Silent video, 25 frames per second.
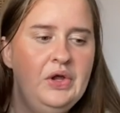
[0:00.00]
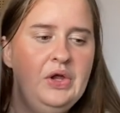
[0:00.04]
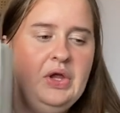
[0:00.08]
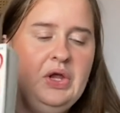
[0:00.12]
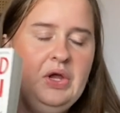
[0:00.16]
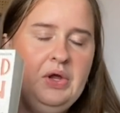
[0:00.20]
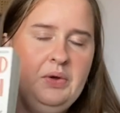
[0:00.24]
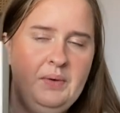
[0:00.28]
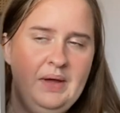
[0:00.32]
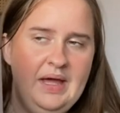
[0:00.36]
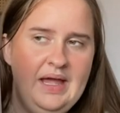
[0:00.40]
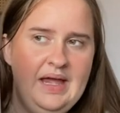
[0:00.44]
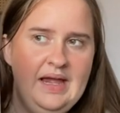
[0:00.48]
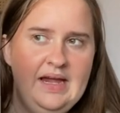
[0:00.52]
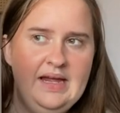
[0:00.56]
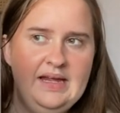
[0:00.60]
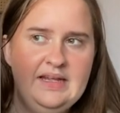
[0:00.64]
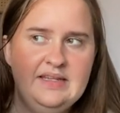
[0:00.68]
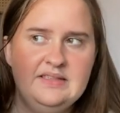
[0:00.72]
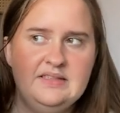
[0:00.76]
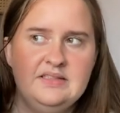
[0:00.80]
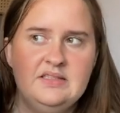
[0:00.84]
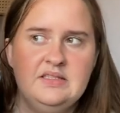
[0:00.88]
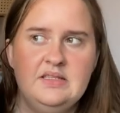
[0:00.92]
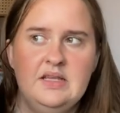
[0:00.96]
who it
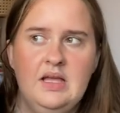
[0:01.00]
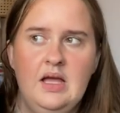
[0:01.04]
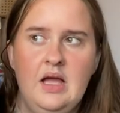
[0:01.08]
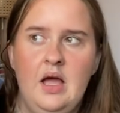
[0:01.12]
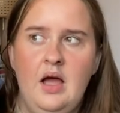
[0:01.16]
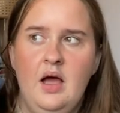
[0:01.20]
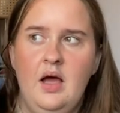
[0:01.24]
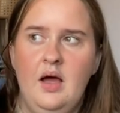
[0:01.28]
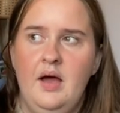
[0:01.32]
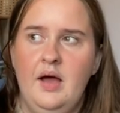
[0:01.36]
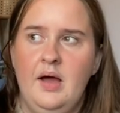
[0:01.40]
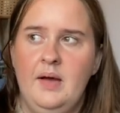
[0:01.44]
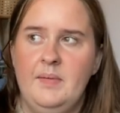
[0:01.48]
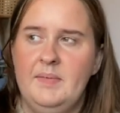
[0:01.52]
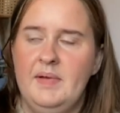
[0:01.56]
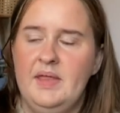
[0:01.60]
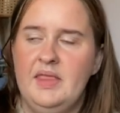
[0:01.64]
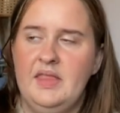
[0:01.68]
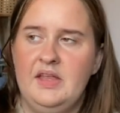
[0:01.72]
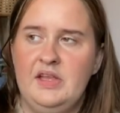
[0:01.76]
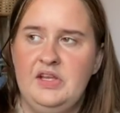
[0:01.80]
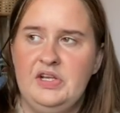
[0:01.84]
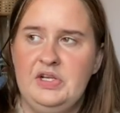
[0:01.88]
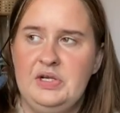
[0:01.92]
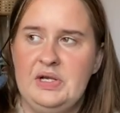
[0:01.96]
is, and
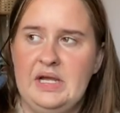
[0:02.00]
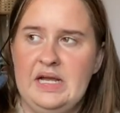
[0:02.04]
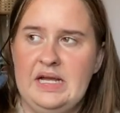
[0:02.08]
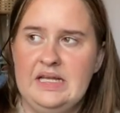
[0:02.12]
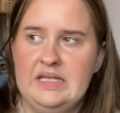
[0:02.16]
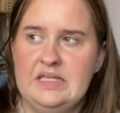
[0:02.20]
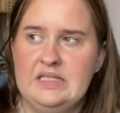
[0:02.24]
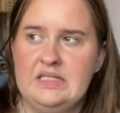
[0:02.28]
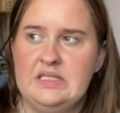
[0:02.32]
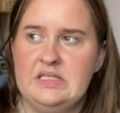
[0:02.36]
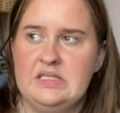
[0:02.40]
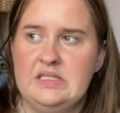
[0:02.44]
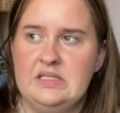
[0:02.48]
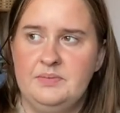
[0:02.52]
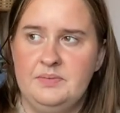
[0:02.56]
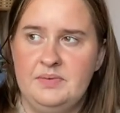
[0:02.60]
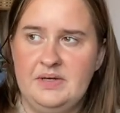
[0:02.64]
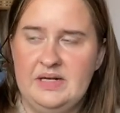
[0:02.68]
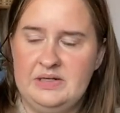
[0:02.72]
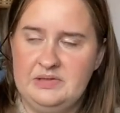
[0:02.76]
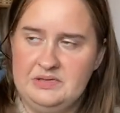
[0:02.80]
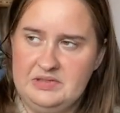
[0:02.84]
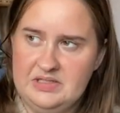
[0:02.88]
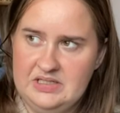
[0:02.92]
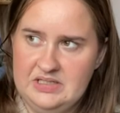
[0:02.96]
then you get someone
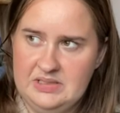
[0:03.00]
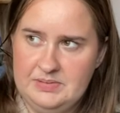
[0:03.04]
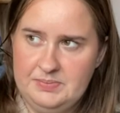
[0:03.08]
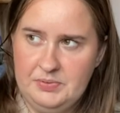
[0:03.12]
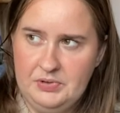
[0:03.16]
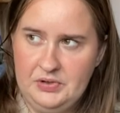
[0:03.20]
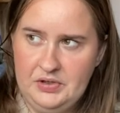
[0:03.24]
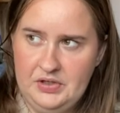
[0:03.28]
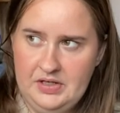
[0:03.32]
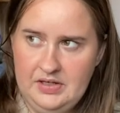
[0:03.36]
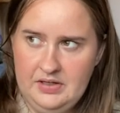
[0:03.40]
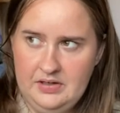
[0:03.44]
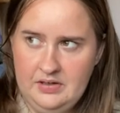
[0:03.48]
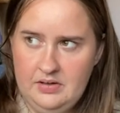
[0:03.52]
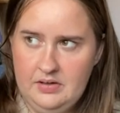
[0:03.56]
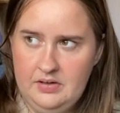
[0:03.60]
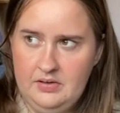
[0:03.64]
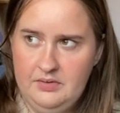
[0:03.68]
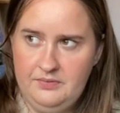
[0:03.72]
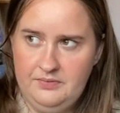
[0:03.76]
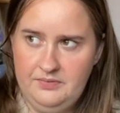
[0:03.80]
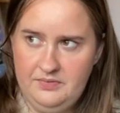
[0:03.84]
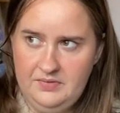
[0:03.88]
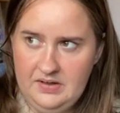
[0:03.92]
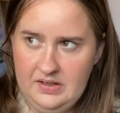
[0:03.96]
else's point
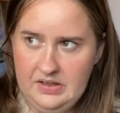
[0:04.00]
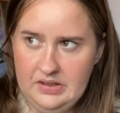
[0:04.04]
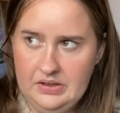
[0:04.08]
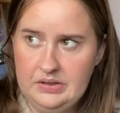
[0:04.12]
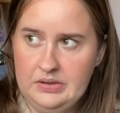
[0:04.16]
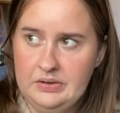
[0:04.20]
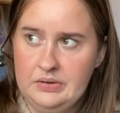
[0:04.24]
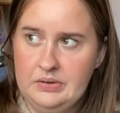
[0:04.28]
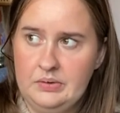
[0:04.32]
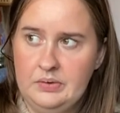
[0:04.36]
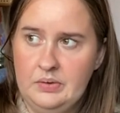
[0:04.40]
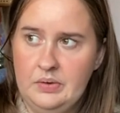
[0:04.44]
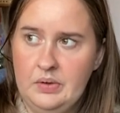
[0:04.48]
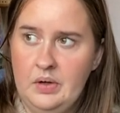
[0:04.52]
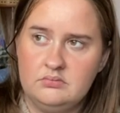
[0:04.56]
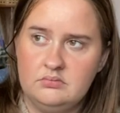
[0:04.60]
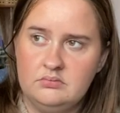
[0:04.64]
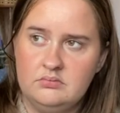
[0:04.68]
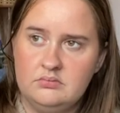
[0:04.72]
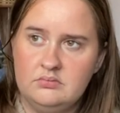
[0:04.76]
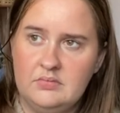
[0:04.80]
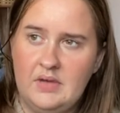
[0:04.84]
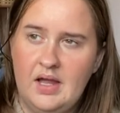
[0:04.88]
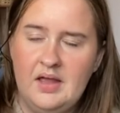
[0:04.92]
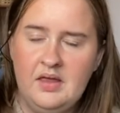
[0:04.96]
of view,
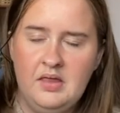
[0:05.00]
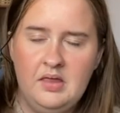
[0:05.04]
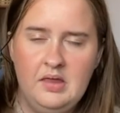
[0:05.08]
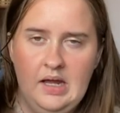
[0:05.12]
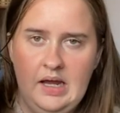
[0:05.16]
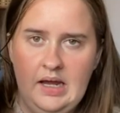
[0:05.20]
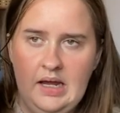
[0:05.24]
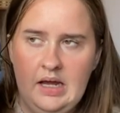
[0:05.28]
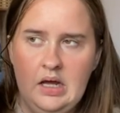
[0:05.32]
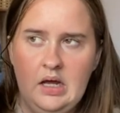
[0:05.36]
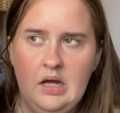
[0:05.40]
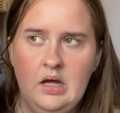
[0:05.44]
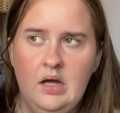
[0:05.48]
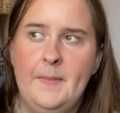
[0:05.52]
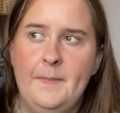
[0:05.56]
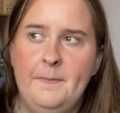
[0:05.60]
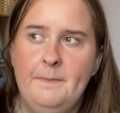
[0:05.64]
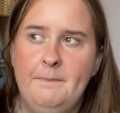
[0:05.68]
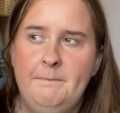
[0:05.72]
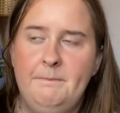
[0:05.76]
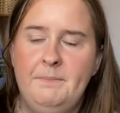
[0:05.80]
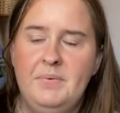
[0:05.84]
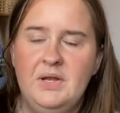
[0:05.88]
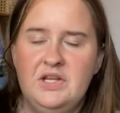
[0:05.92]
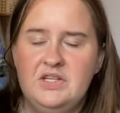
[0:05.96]
I think.
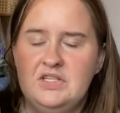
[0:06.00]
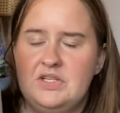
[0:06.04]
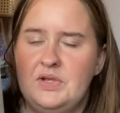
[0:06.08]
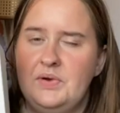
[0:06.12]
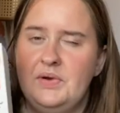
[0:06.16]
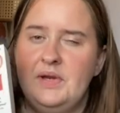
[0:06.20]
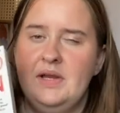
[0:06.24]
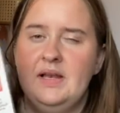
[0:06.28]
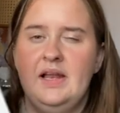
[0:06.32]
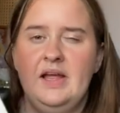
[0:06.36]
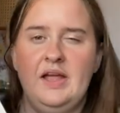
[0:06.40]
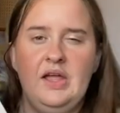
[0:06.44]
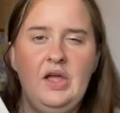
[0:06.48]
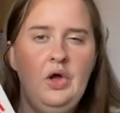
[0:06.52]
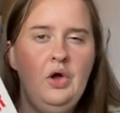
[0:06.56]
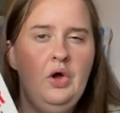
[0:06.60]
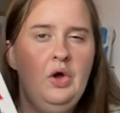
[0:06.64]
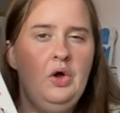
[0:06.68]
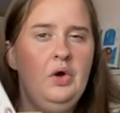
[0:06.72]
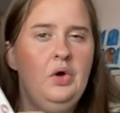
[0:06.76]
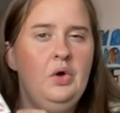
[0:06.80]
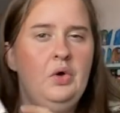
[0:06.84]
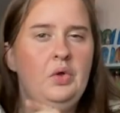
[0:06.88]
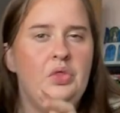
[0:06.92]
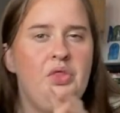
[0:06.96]
But it's only like
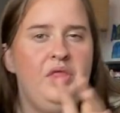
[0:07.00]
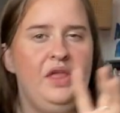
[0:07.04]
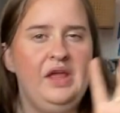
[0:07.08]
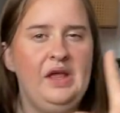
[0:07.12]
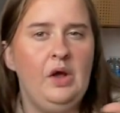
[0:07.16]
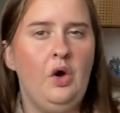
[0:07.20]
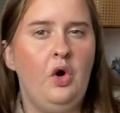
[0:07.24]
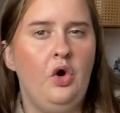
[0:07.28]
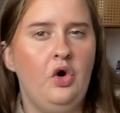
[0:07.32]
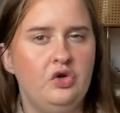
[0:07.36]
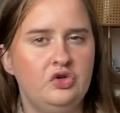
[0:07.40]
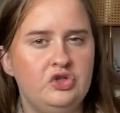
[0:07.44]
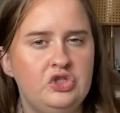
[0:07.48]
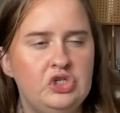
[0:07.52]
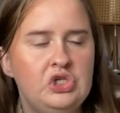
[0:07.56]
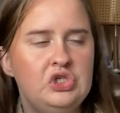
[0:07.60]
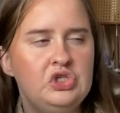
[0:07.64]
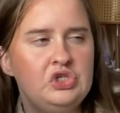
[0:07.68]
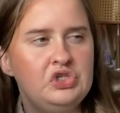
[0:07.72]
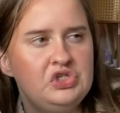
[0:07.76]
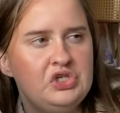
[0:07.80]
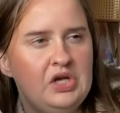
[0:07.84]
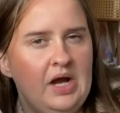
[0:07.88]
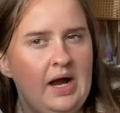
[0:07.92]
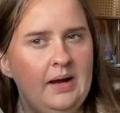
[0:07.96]
the odd
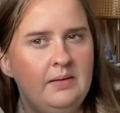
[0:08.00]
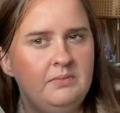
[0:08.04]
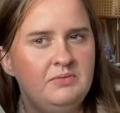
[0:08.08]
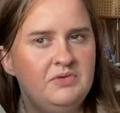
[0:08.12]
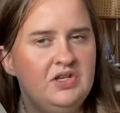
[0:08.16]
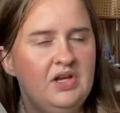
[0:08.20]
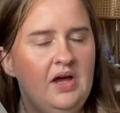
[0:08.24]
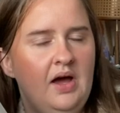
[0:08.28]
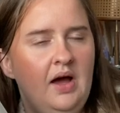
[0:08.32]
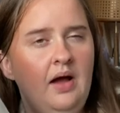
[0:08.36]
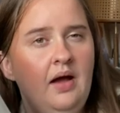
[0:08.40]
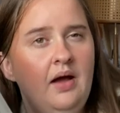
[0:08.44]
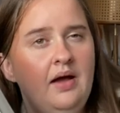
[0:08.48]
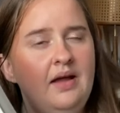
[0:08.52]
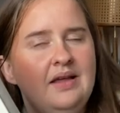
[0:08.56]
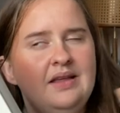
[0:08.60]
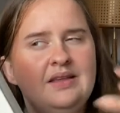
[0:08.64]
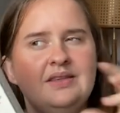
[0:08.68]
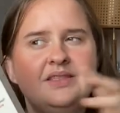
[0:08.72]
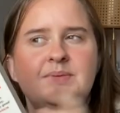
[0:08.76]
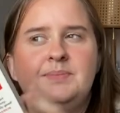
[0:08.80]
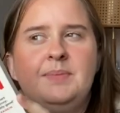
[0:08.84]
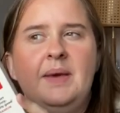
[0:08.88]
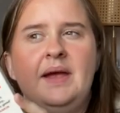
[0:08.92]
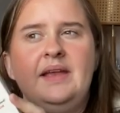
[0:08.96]
chapter.
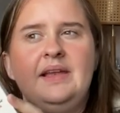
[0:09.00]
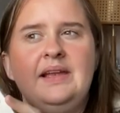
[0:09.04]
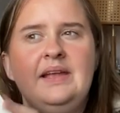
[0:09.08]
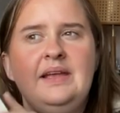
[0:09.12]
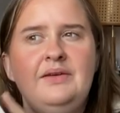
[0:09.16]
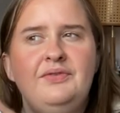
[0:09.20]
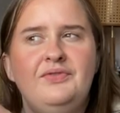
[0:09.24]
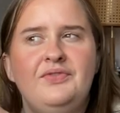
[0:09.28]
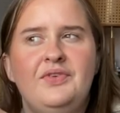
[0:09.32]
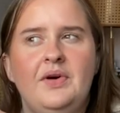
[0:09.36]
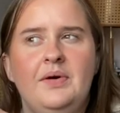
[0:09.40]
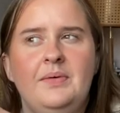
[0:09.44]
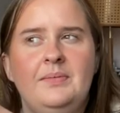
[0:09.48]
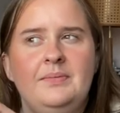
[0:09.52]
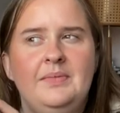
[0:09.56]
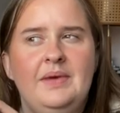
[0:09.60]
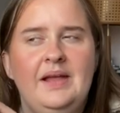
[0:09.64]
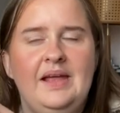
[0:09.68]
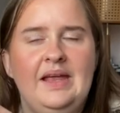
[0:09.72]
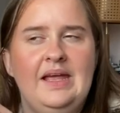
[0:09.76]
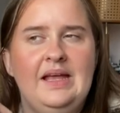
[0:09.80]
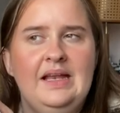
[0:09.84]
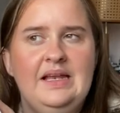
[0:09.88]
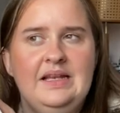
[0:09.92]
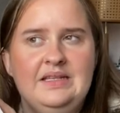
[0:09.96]
It's mainly from
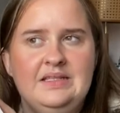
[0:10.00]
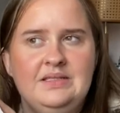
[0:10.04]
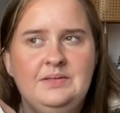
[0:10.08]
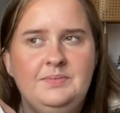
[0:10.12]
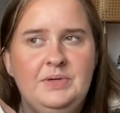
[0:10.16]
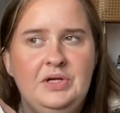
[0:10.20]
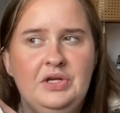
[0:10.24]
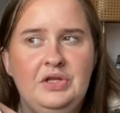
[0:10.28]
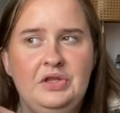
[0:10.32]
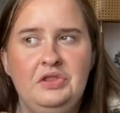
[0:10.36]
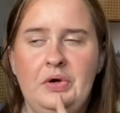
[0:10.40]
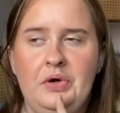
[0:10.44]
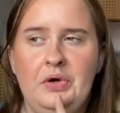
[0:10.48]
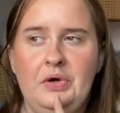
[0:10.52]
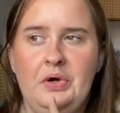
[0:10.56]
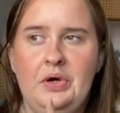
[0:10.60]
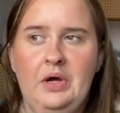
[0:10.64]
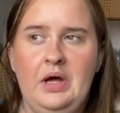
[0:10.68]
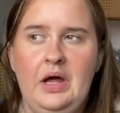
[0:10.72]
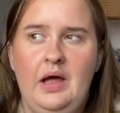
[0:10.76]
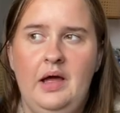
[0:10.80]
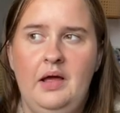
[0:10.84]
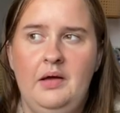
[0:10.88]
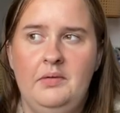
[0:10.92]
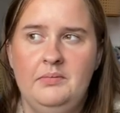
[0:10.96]
like Elizabeth
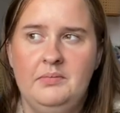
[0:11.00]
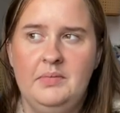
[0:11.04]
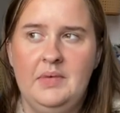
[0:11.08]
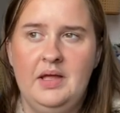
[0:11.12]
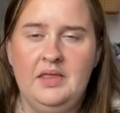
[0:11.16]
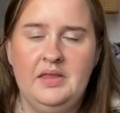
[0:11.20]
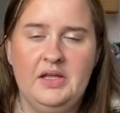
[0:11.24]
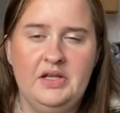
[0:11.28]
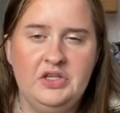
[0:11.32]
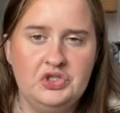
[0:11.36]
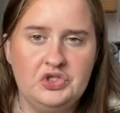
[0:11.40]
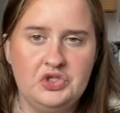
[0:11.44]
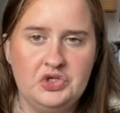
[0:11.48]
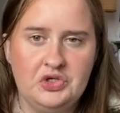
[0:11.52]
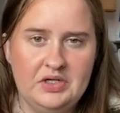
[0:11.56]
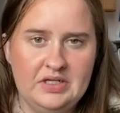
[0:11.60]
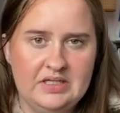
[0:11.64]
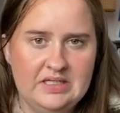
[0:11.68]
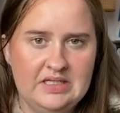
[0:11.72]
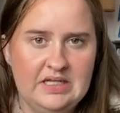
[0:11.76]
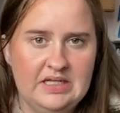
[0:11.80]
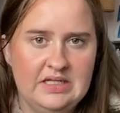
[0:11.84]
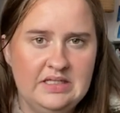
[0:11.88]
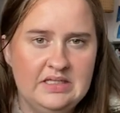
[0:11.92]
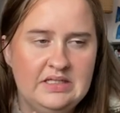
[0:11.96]
and then
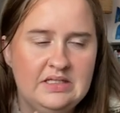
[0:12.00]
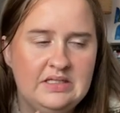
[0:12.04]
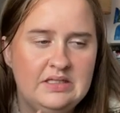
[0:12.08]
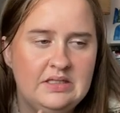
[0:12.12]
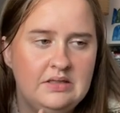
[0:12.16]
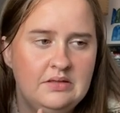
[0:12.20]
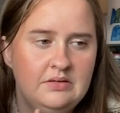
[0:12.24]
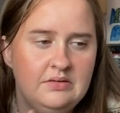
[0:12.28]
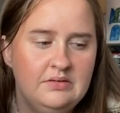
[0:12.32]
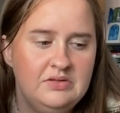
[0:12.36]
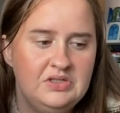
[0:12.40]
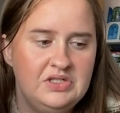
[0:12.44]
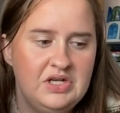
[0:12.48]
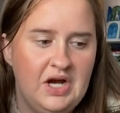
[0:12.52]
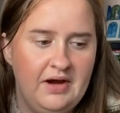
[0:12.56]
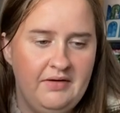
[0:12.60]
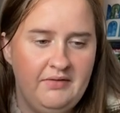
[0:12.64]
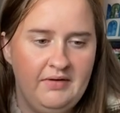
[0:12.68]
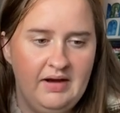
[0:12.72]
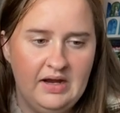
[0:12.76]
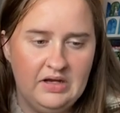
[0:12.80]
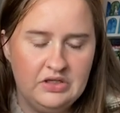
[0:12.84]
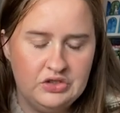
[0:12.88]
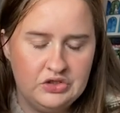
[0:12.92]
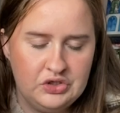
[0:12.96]
Joyce's
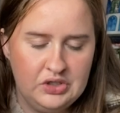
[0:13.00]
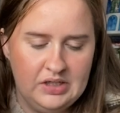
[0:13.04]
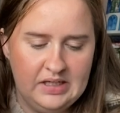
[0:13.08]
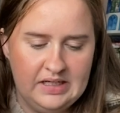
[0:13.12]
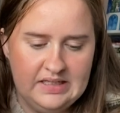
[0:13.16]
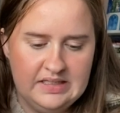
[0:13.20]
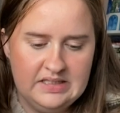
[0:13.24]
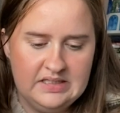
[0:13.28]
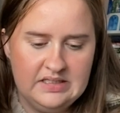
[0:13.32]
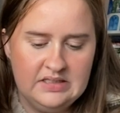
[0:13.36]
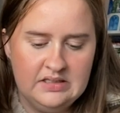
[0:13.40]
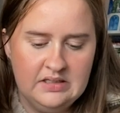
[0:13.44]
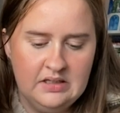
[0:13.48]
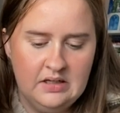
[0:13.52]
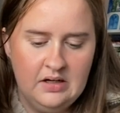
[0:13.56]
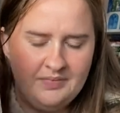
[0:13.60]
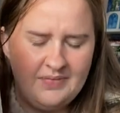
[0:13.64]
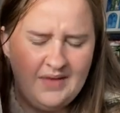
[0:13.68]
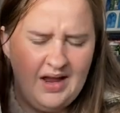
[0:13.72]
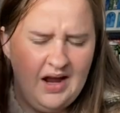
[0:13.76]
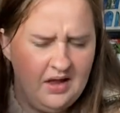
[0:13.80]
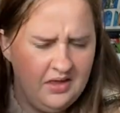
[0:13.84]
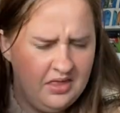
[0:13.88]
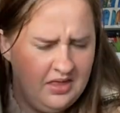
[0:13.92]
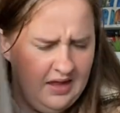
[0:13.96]
diary entries.
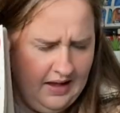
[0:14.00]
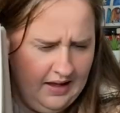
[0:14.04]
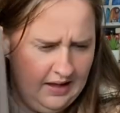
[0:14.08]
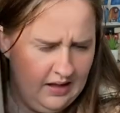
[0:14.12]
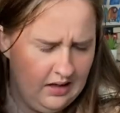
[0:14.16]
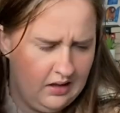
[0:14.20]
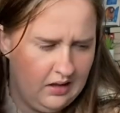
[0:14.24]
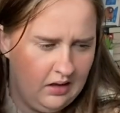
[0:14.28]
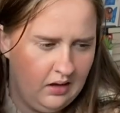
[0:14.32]
I think